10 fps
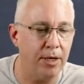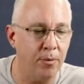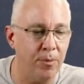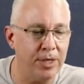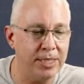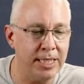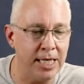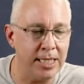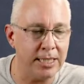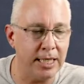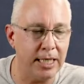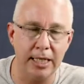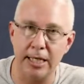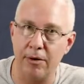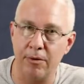When we see this here
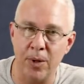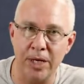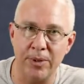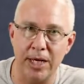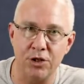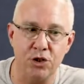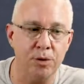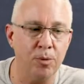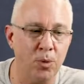in our work relationship,